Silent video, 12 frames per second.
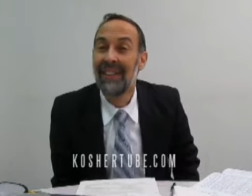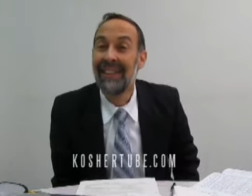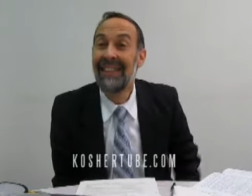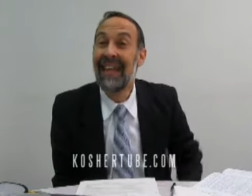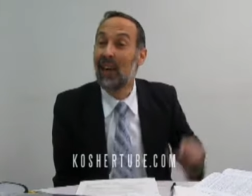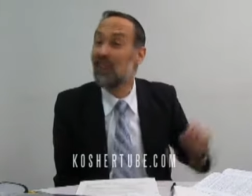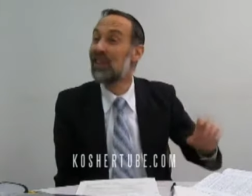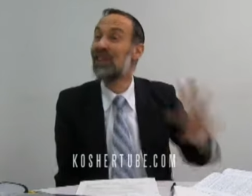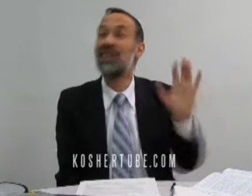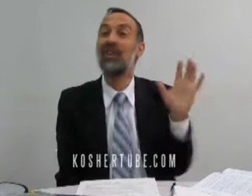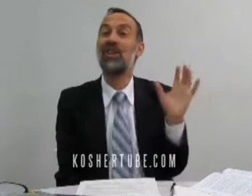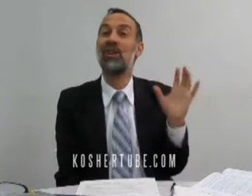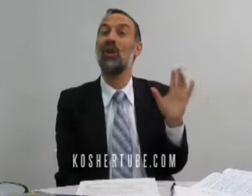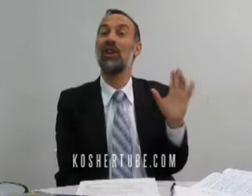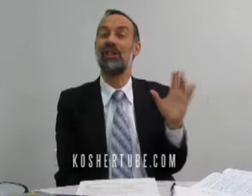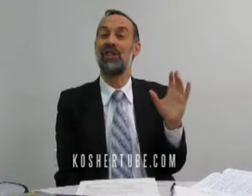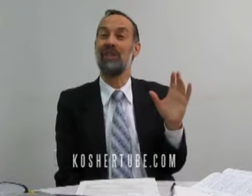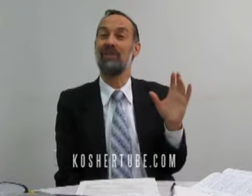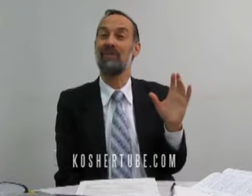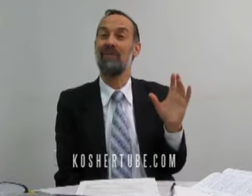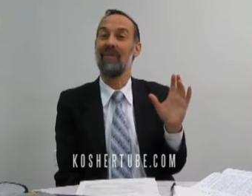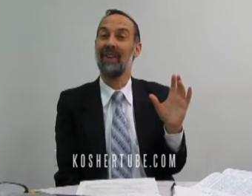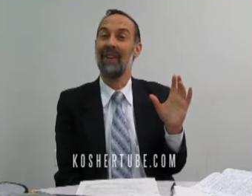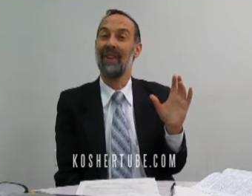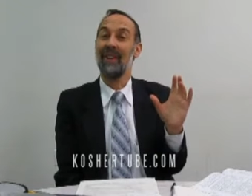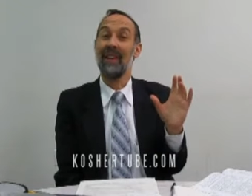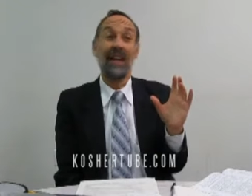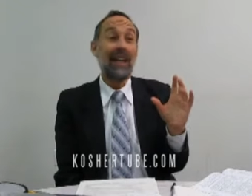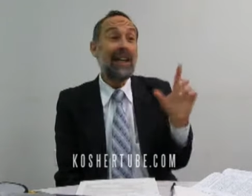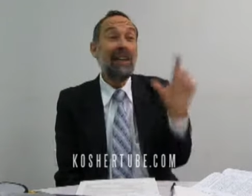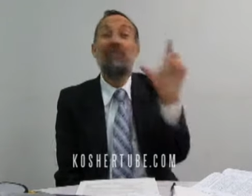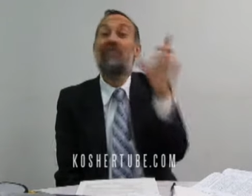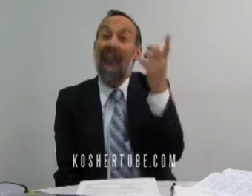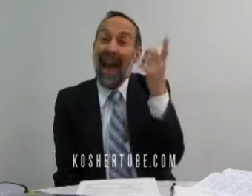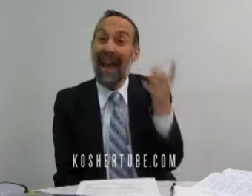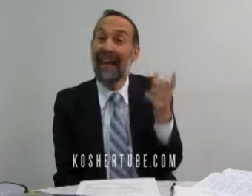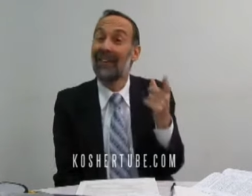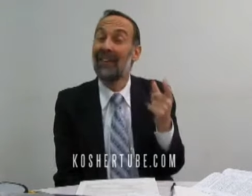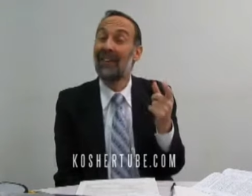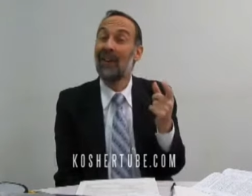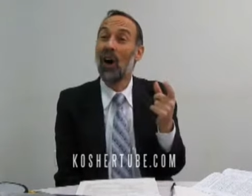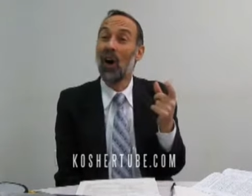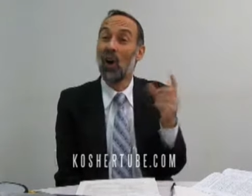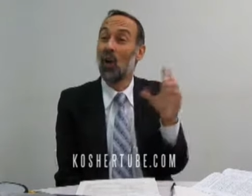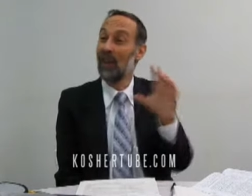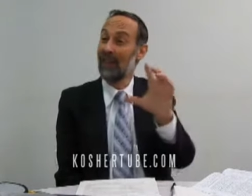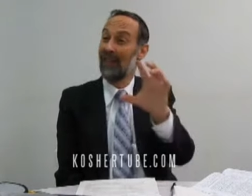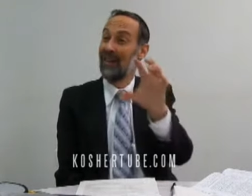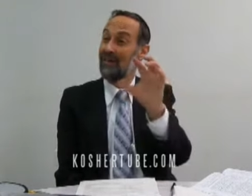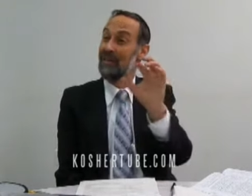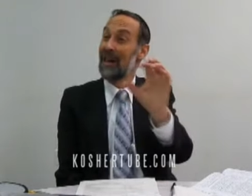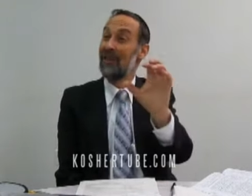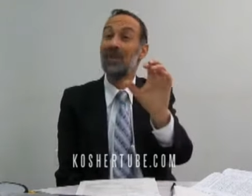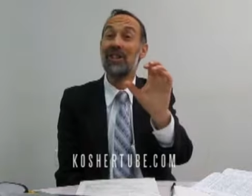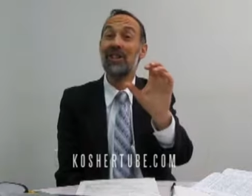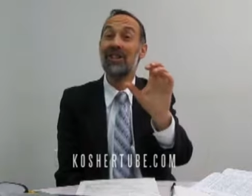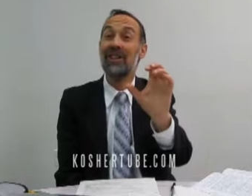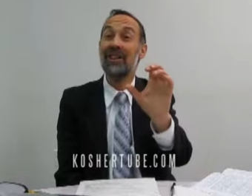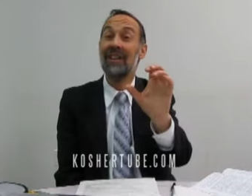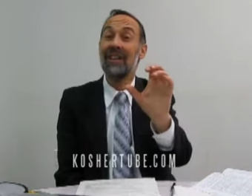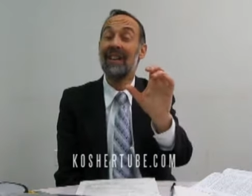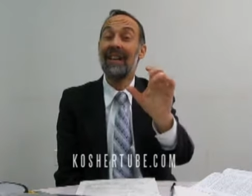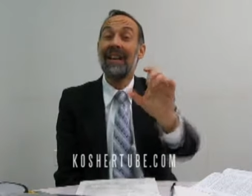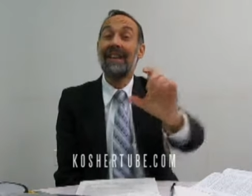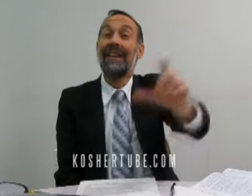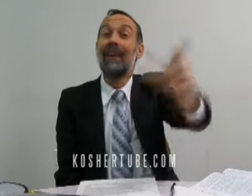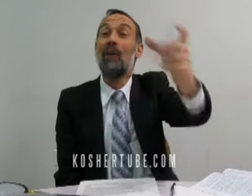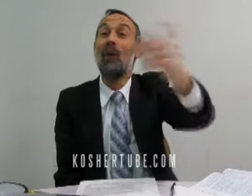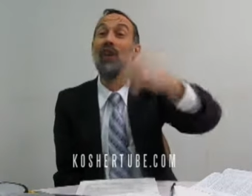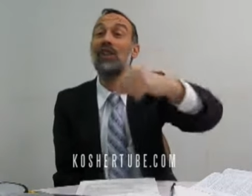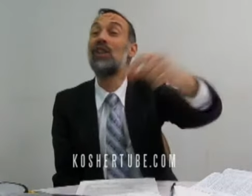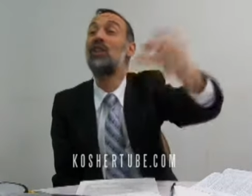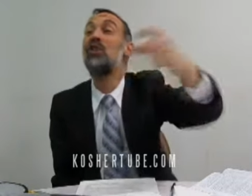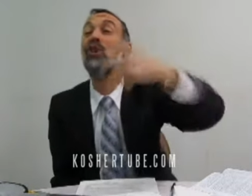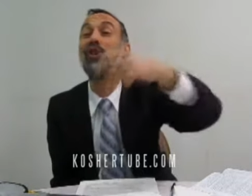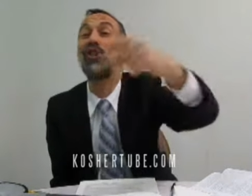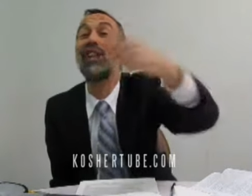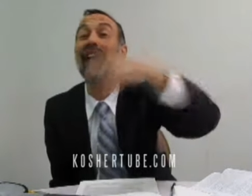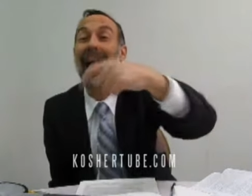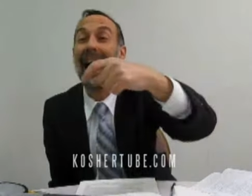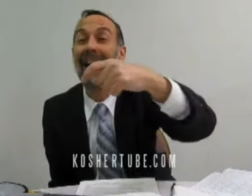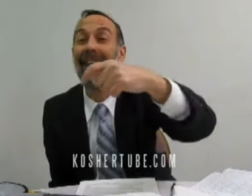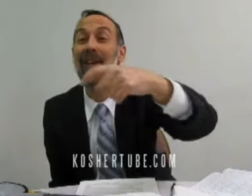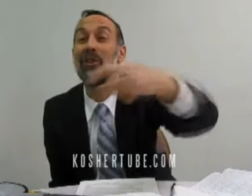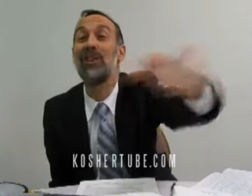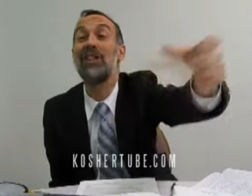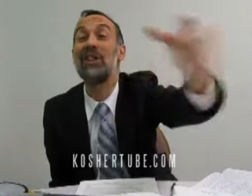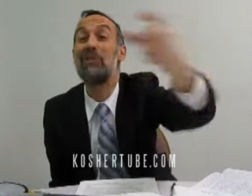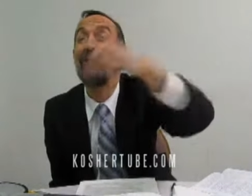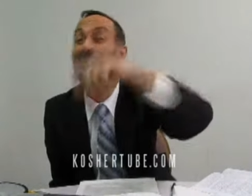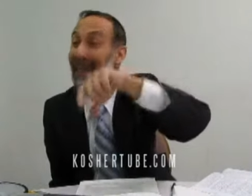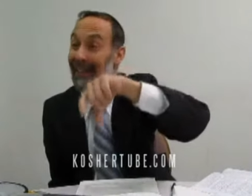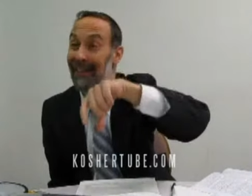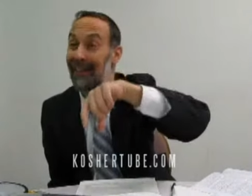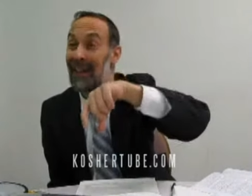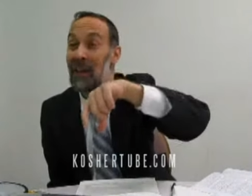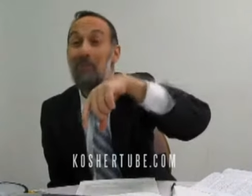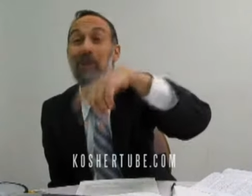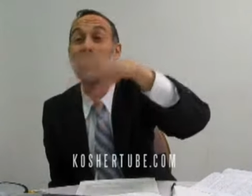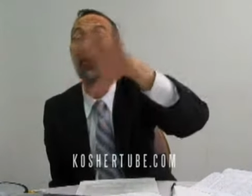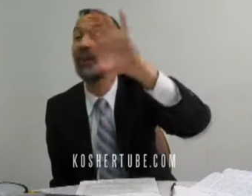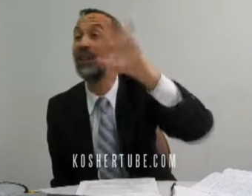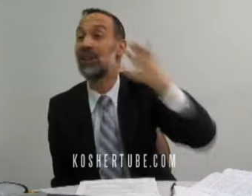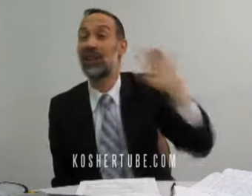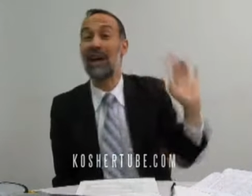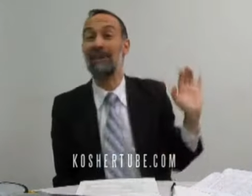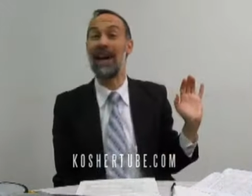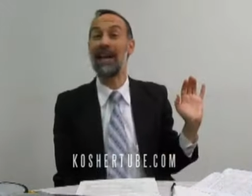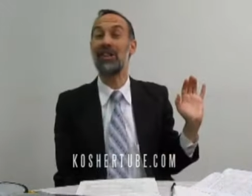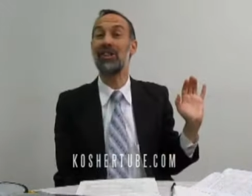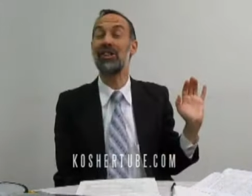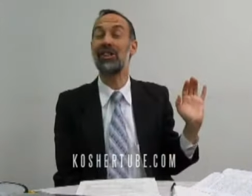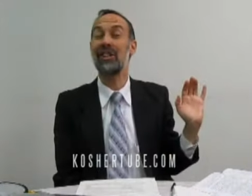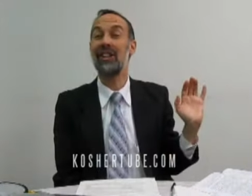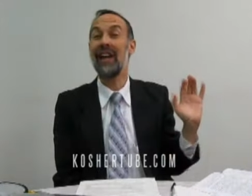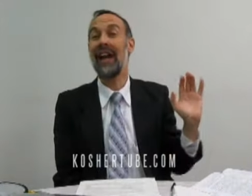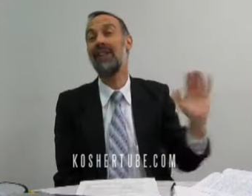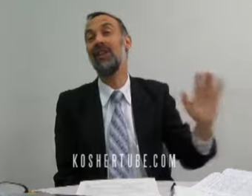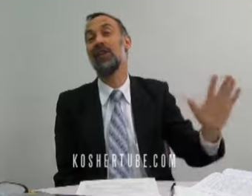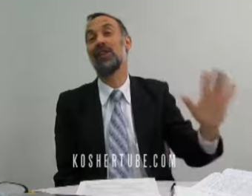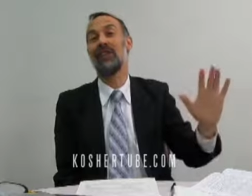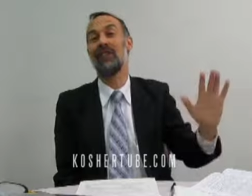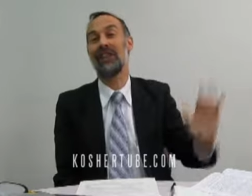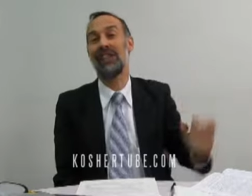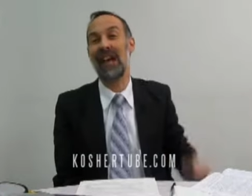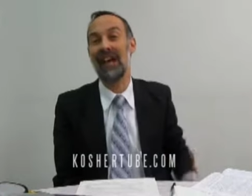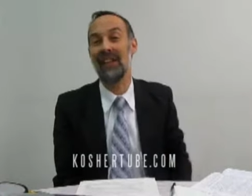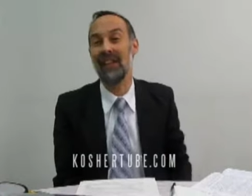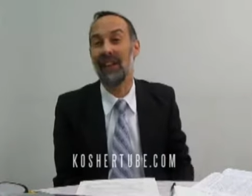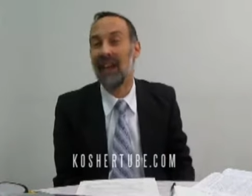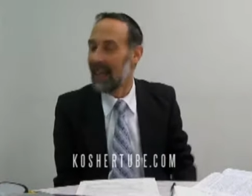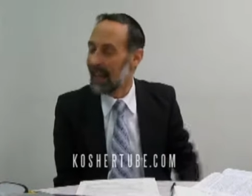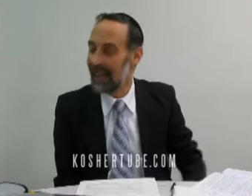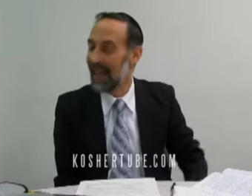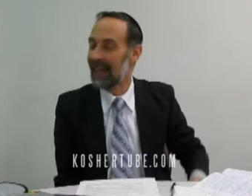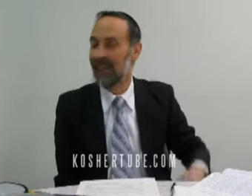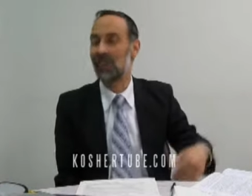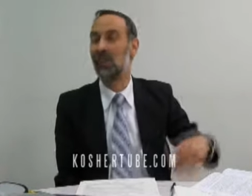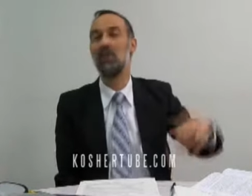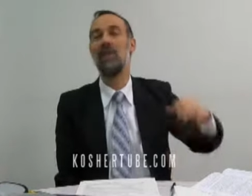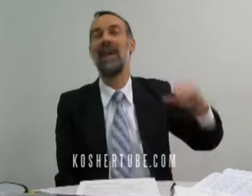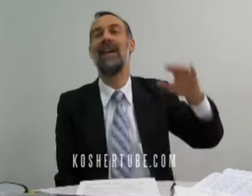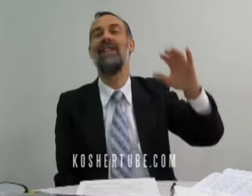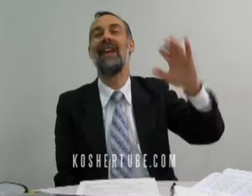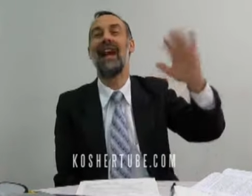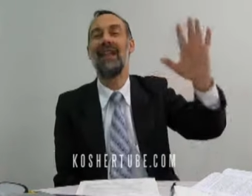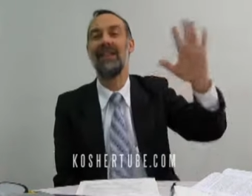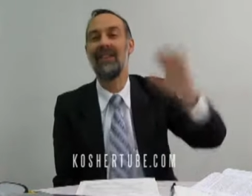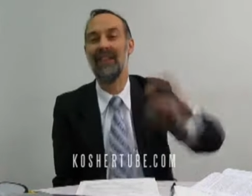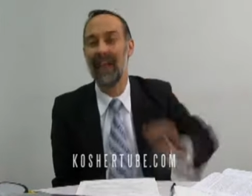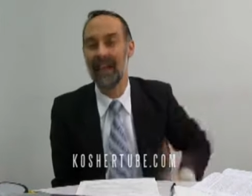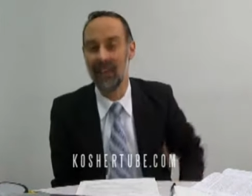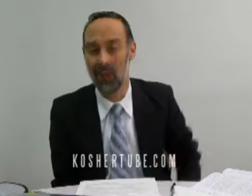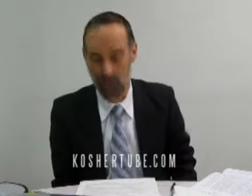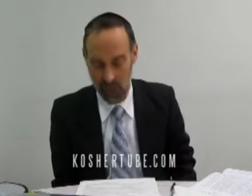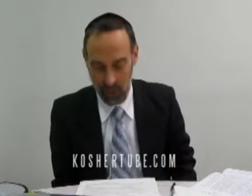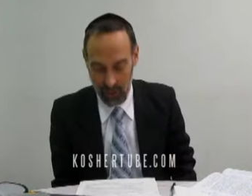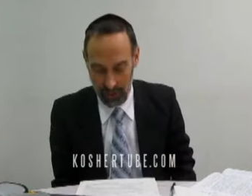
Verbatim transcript: delves into this question. In fact, according to the Medrash, there was a du-siach, there was a debate between the Shemesh and Yosef Hatzadi, and, and excuse me, and, and, and Joshua.